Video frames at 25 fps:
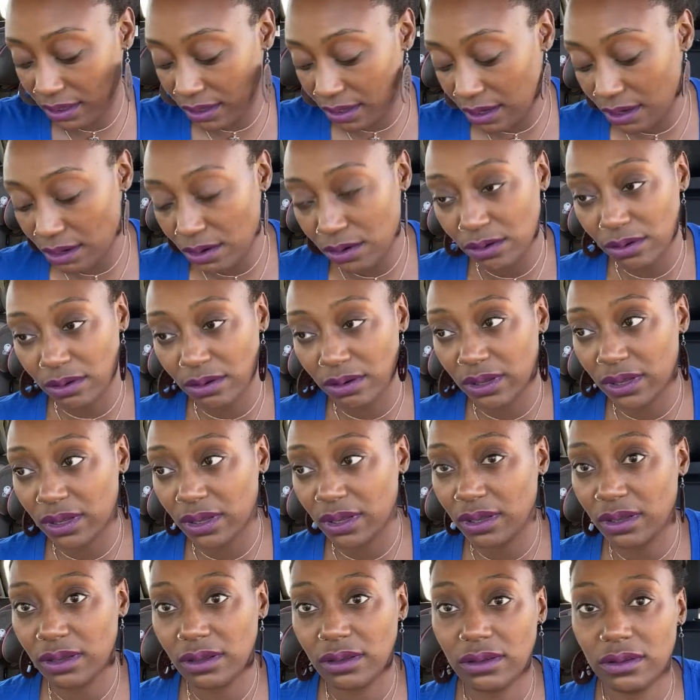Hold on,
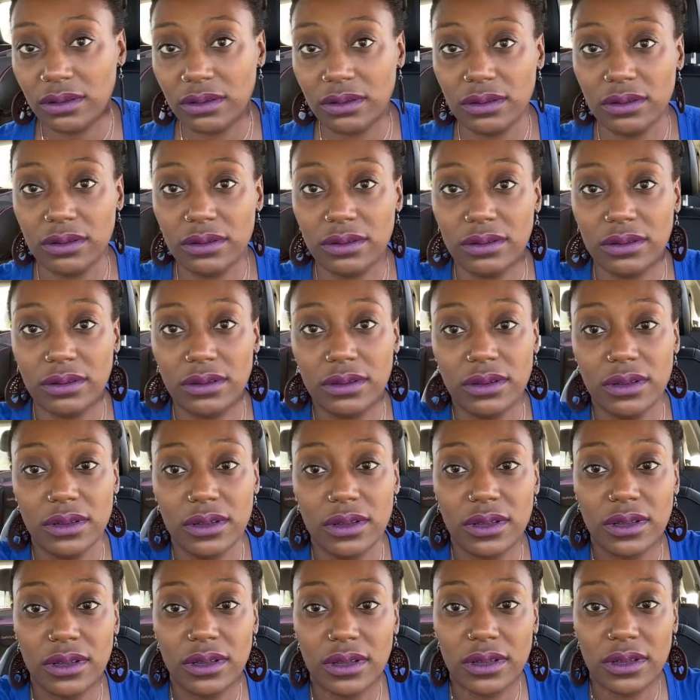y'all.
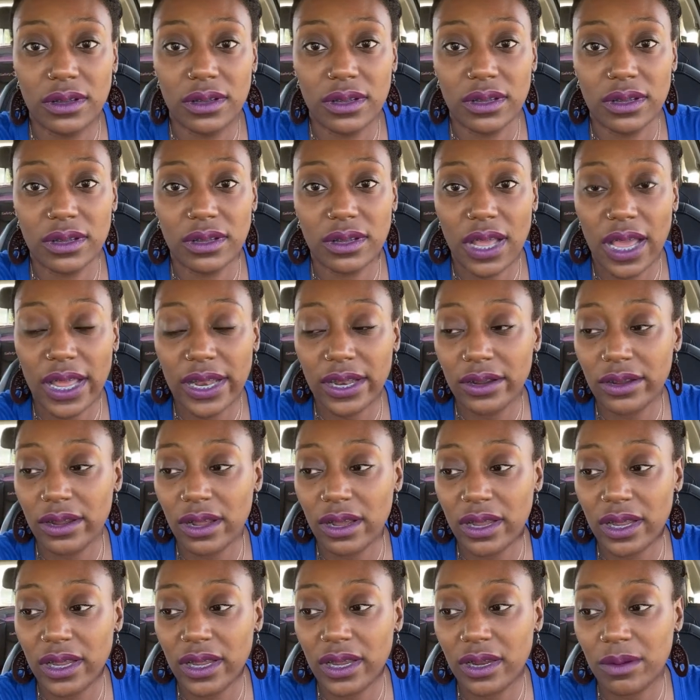I know y'all
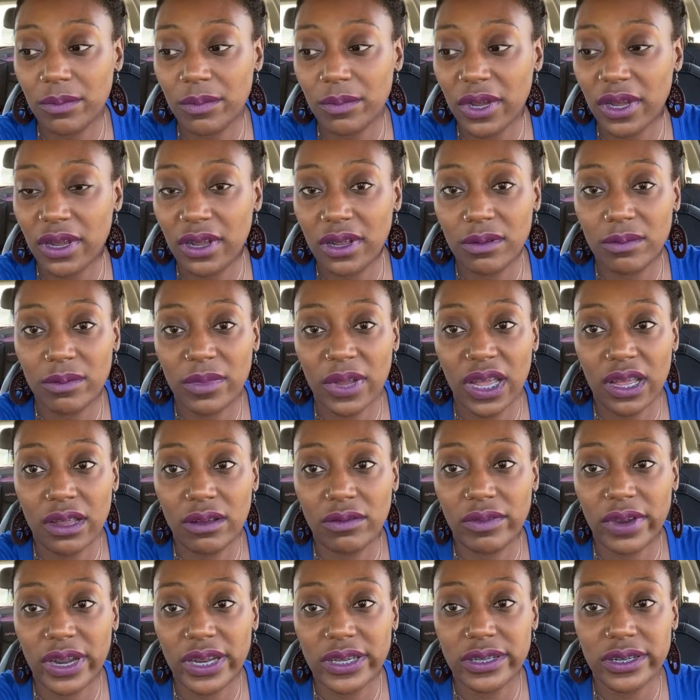can hear my
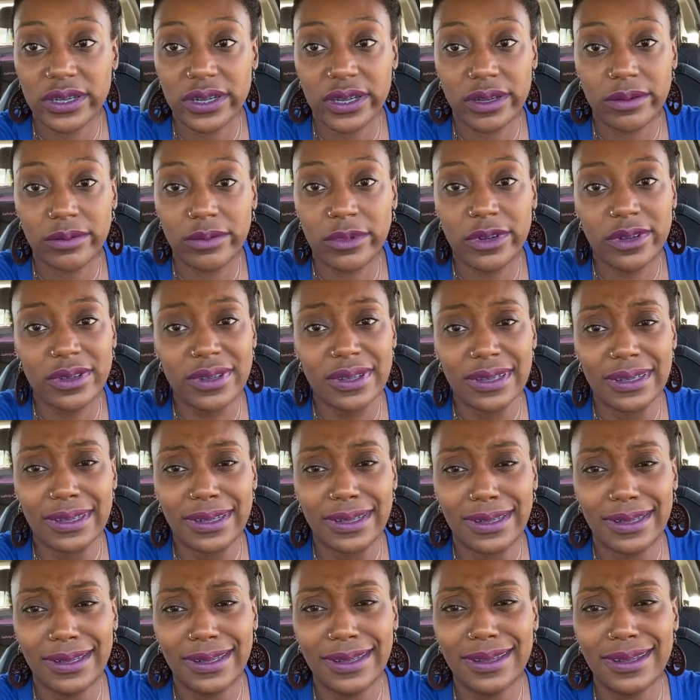ratchet neighbors.
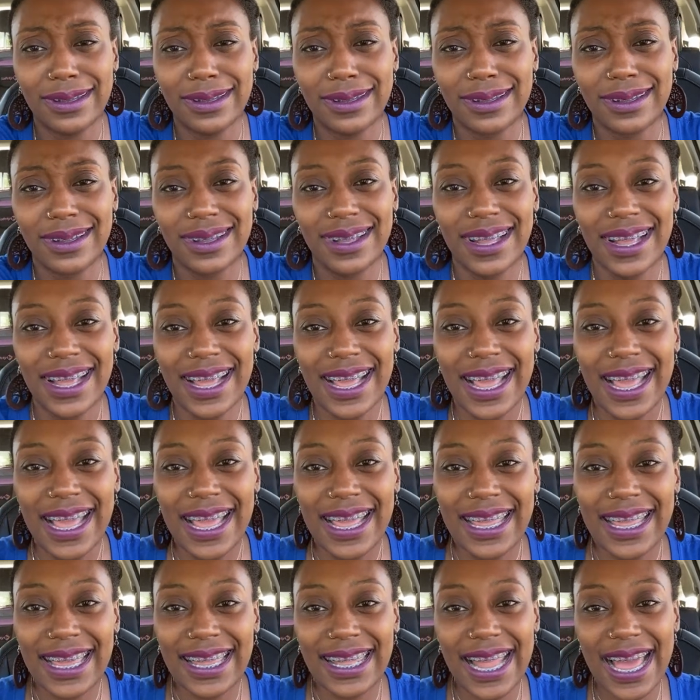
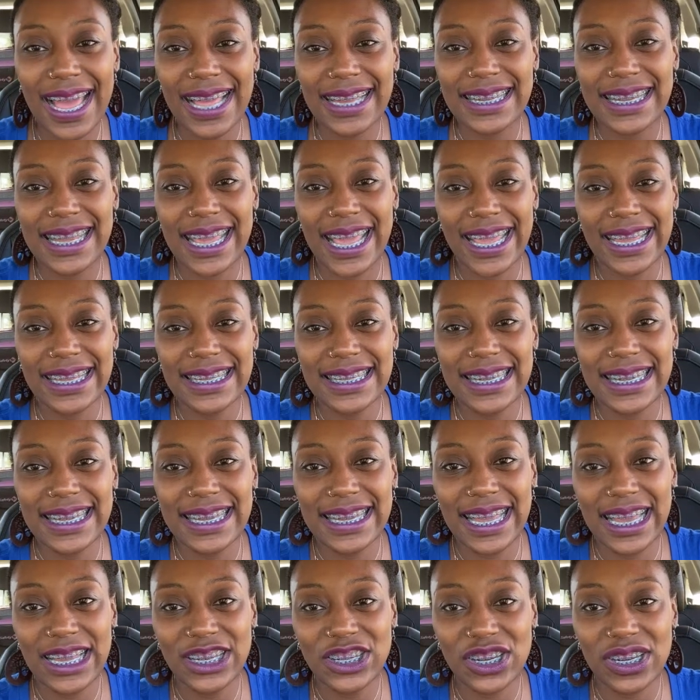Yolandi, hey T,
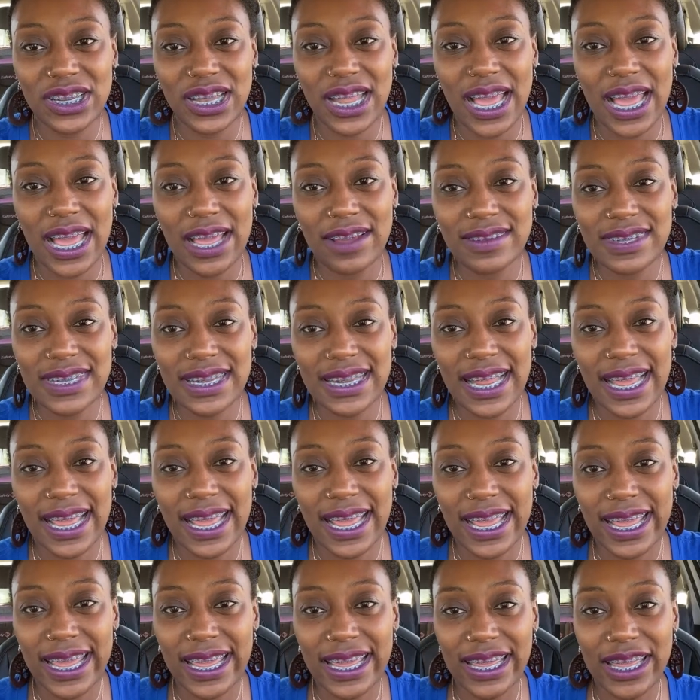catch your live
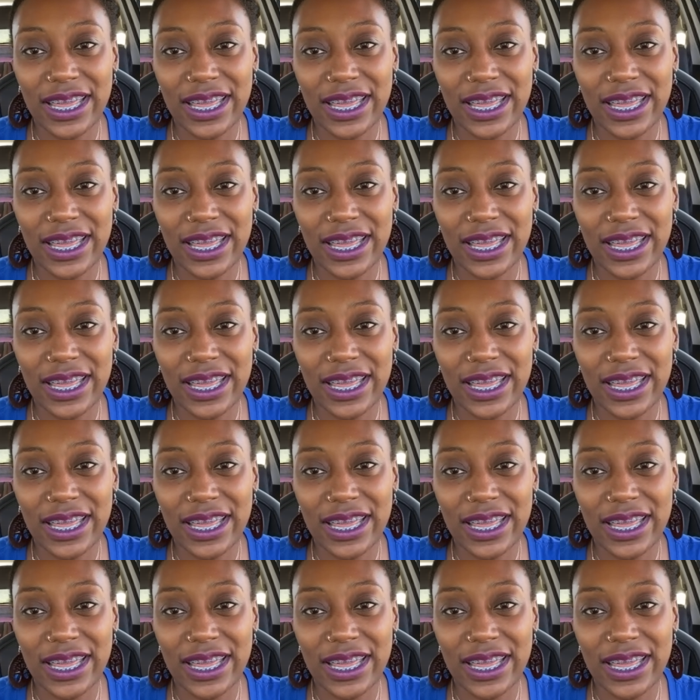today.